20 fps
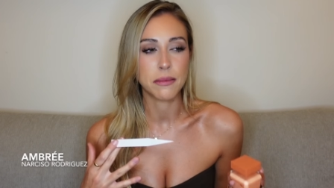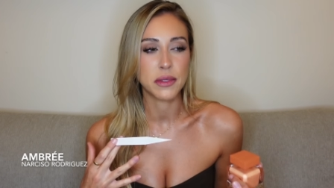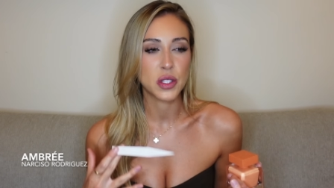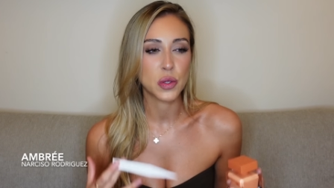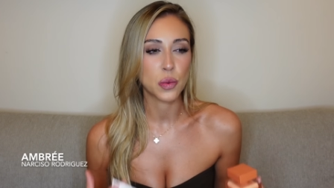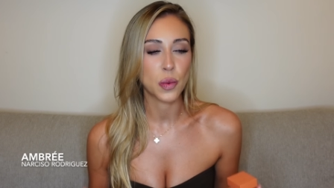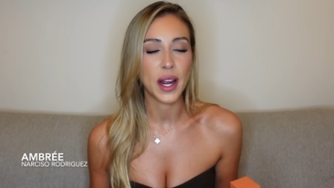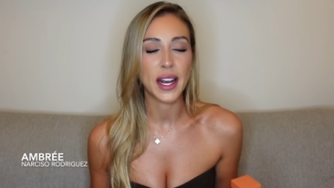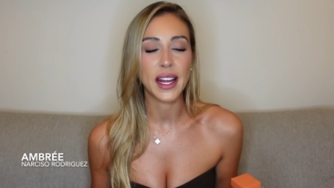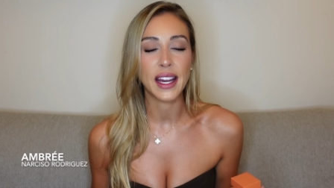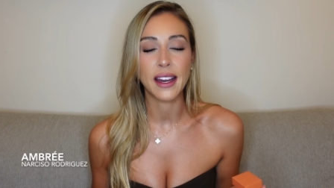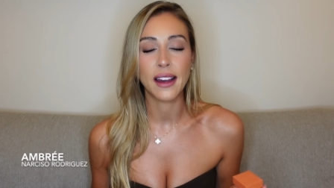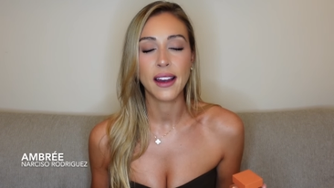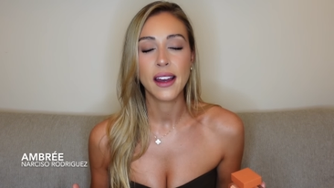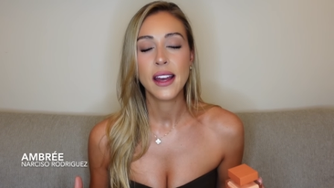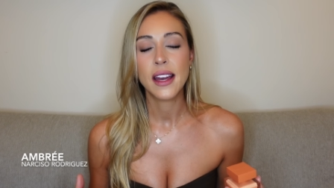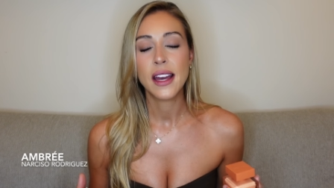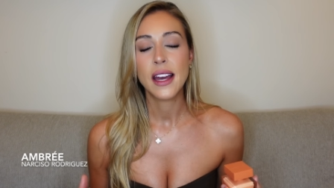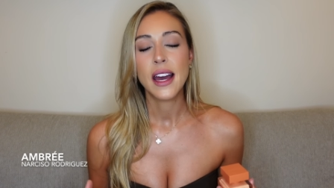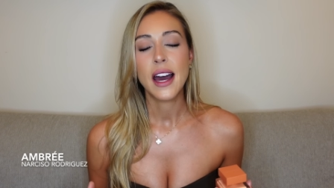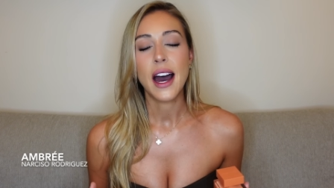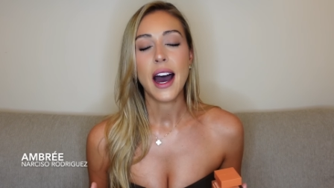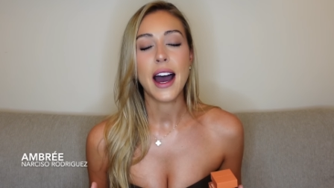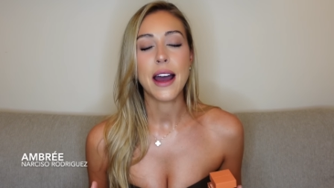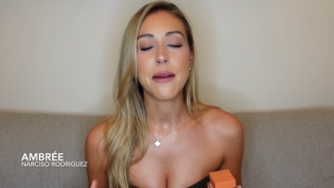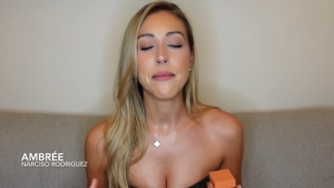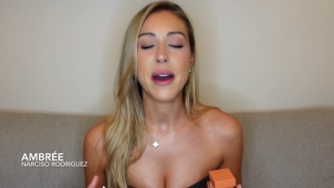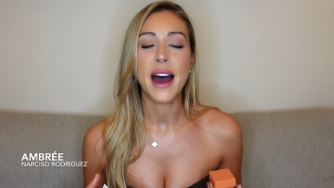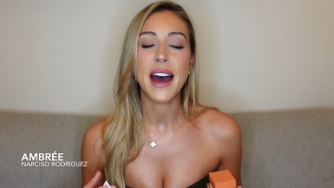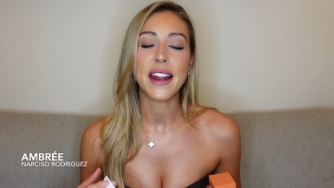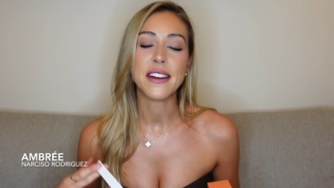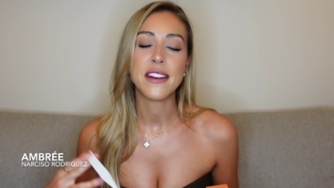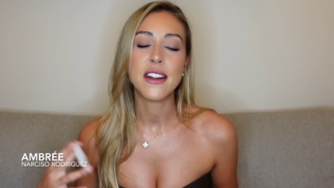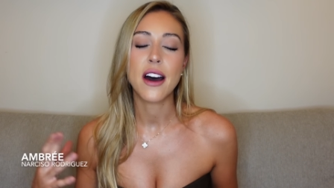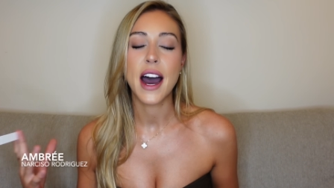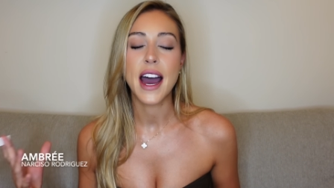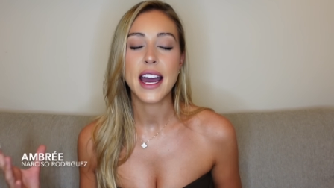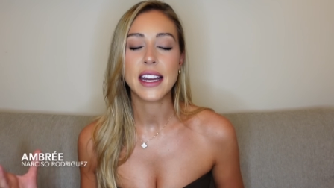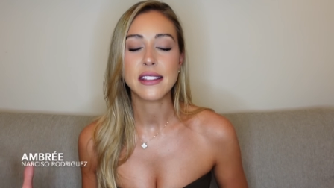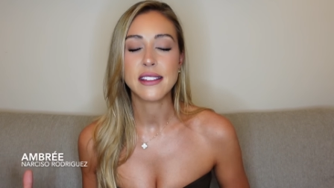I'm sweating. I'm at
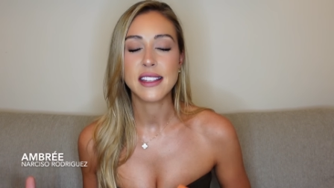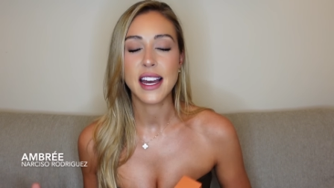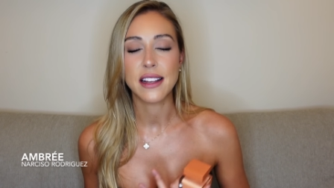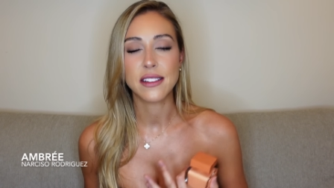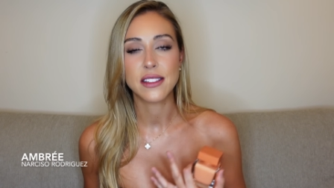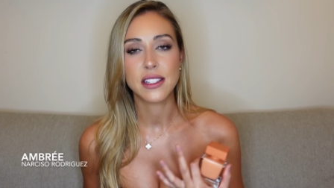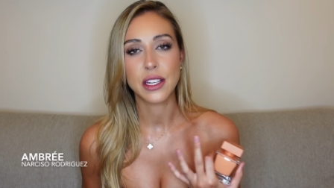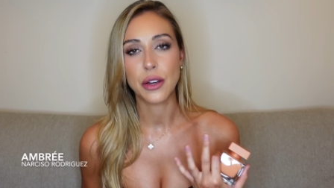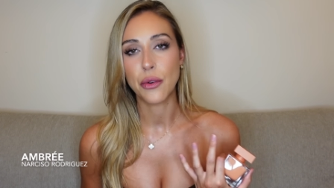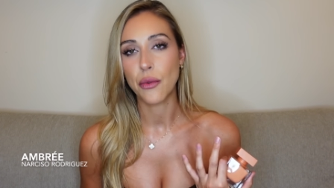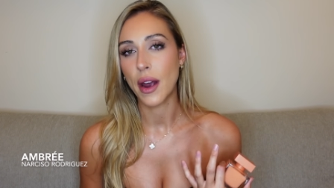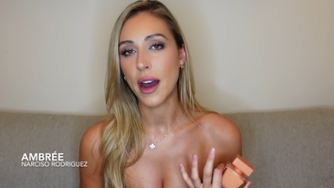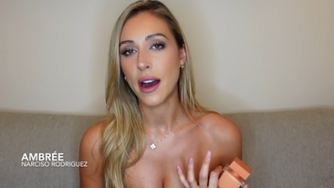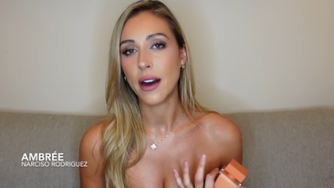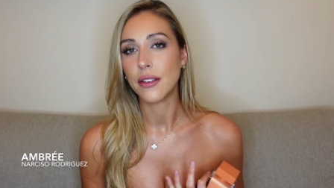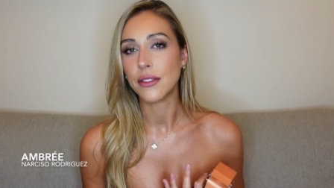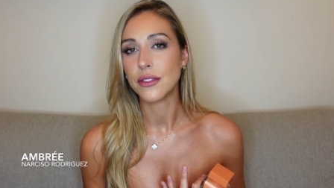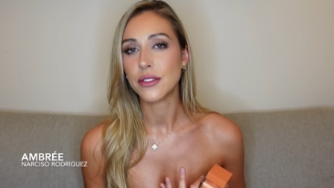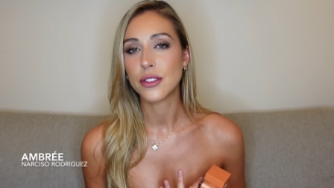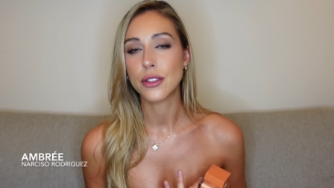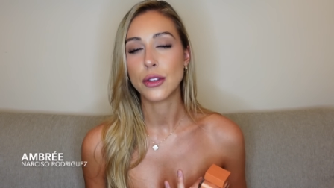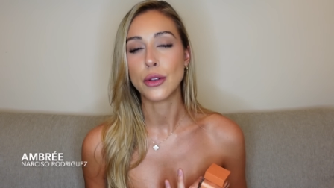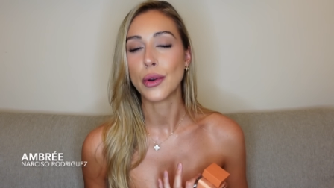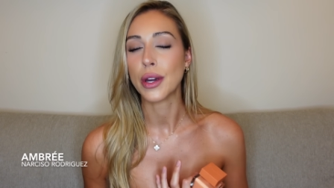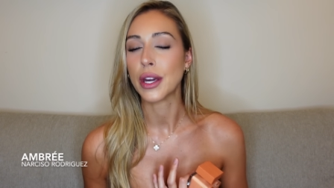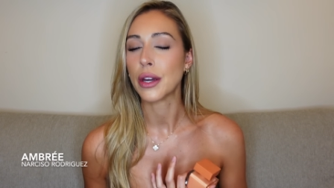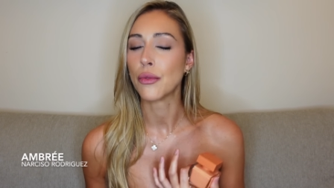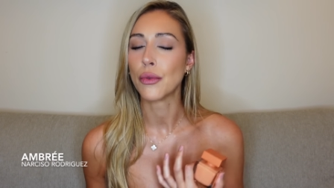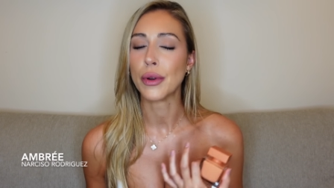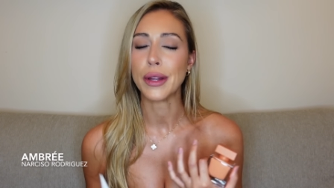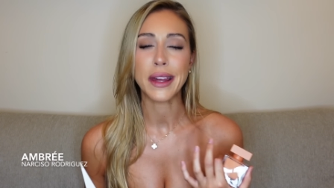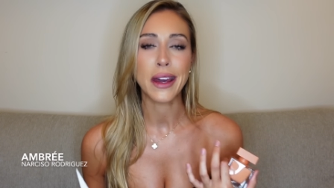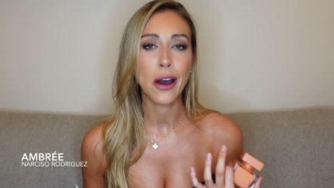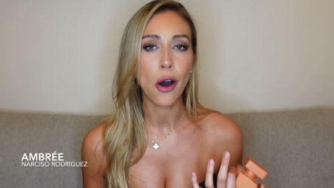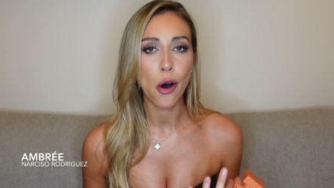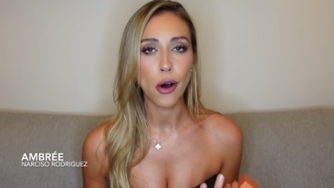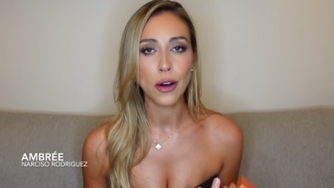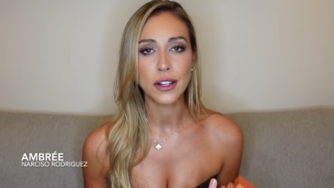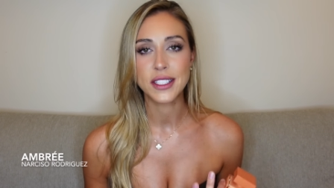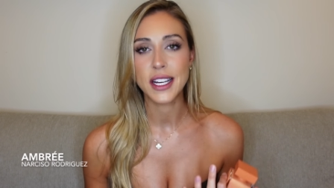night dancing around, looking really
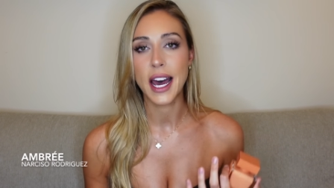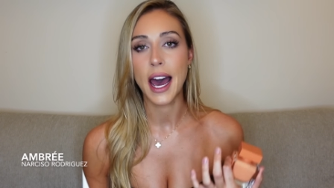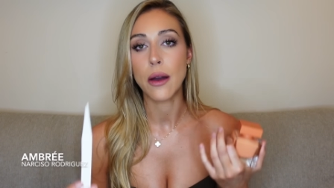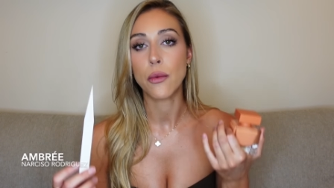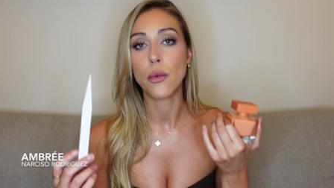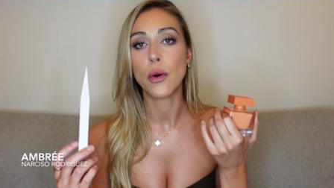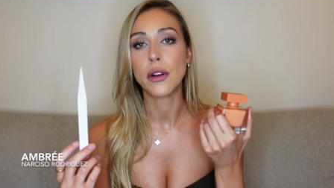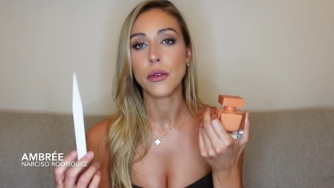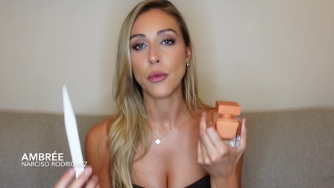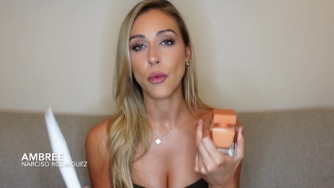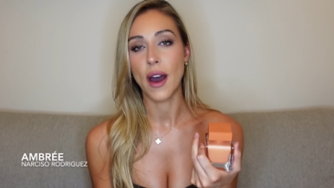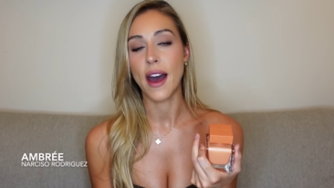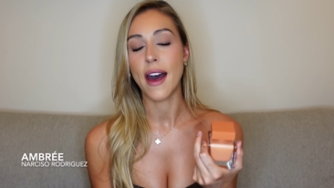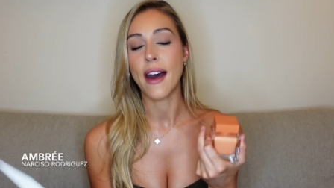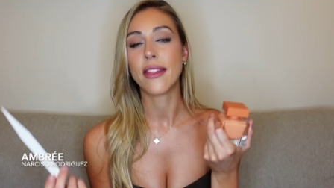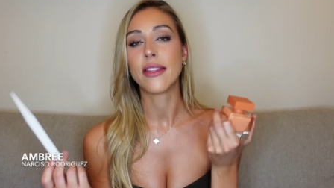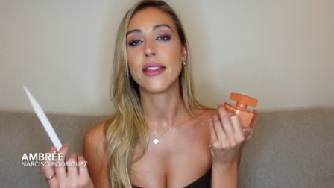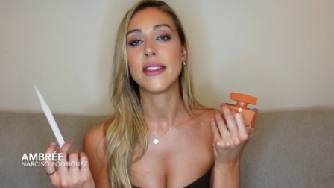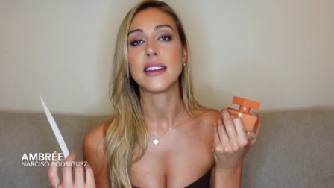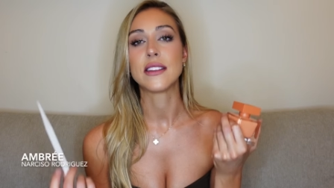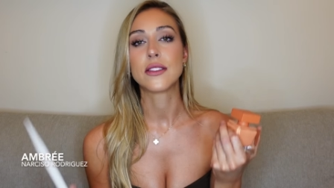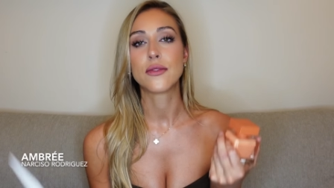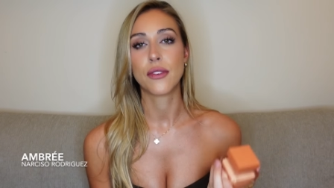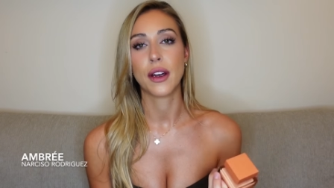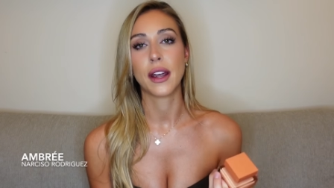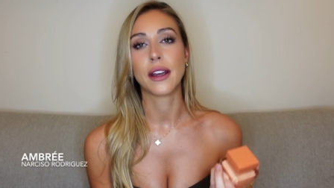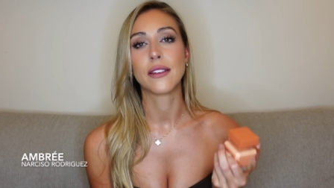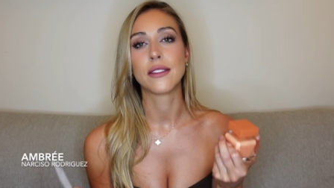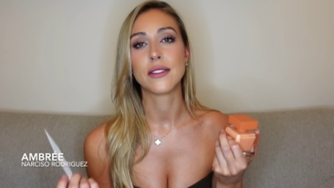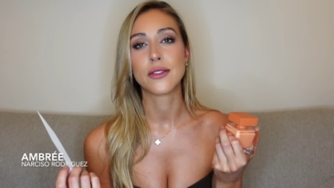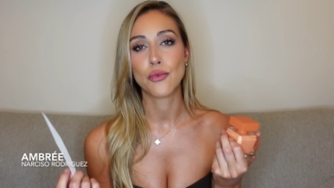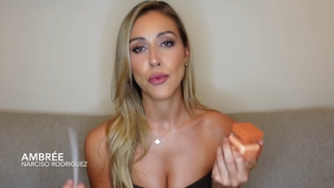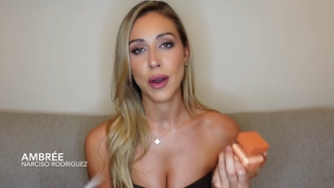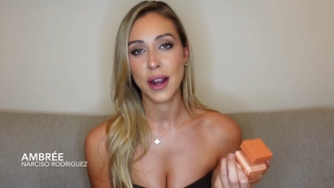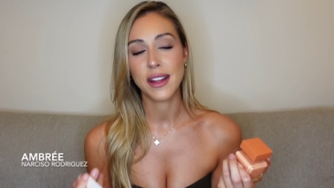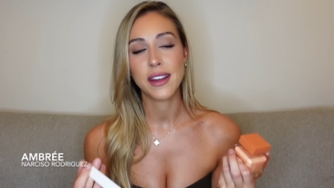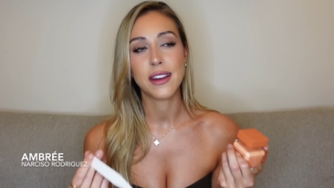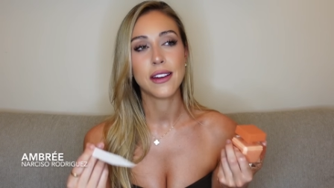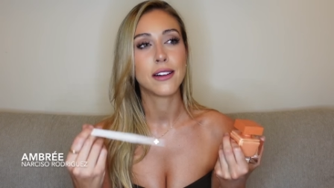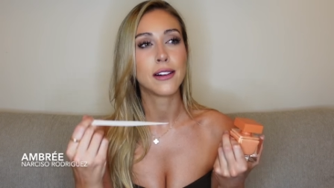hot. I want to wear this fragrance
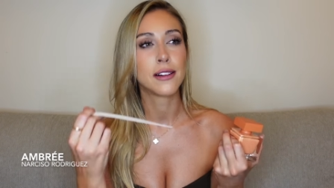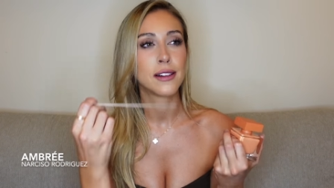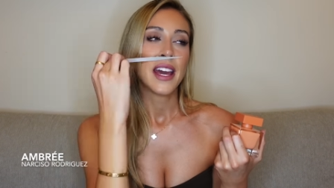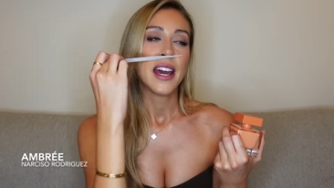right here.